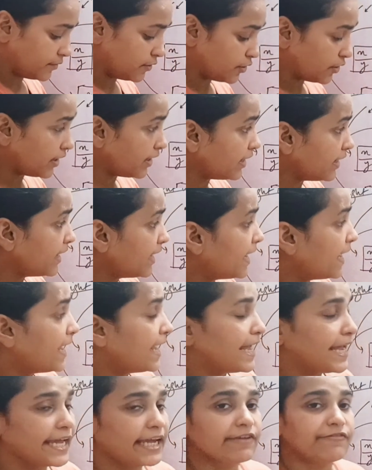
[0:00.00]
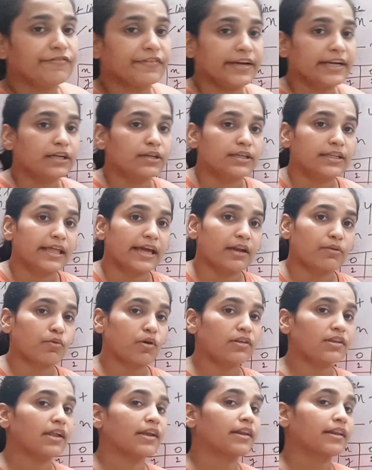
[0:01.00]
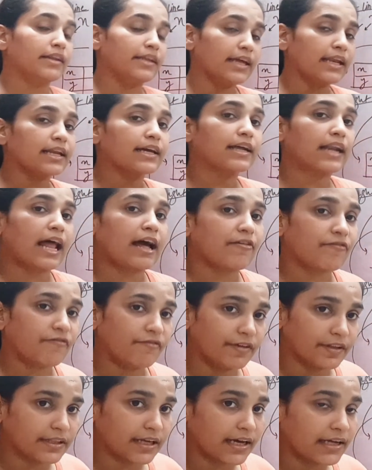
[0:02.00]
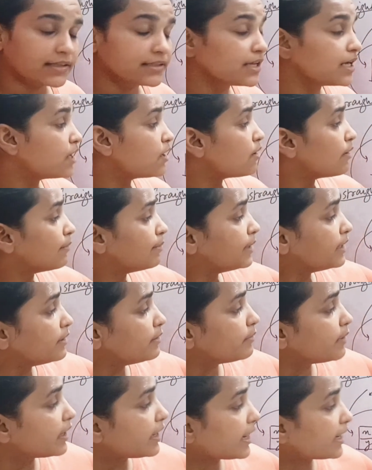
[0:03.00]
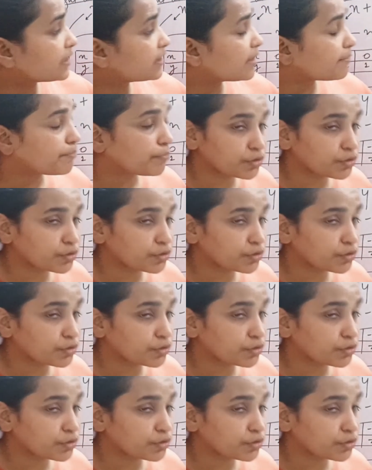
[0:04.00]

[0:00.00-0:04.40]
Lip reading: Okay. If there was a real graph with us, we were at the